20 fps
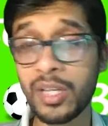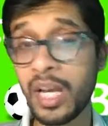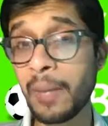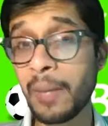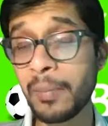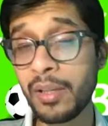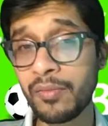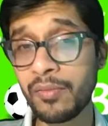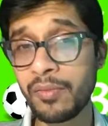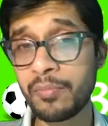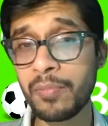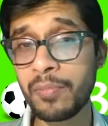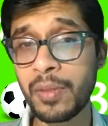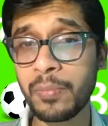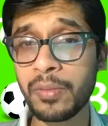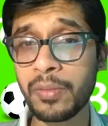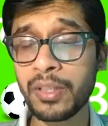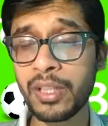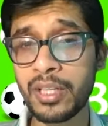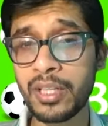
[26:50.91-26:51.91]
happening from
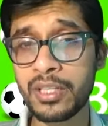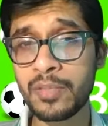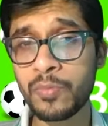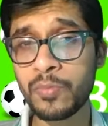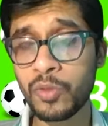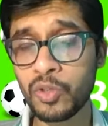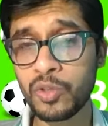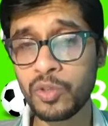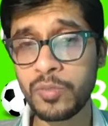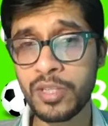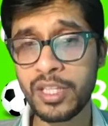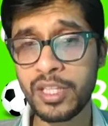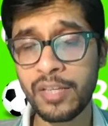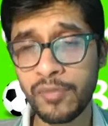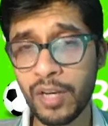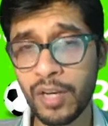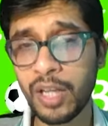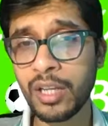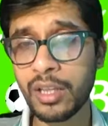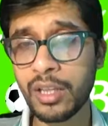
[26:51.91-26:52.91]
people that are supposed to be
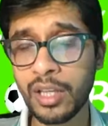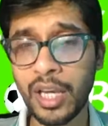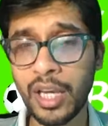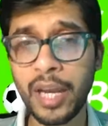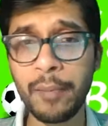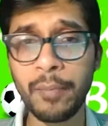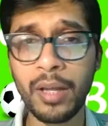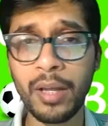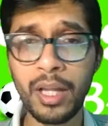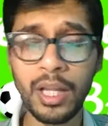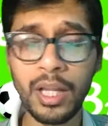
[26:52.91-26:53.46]
safeguarding the game.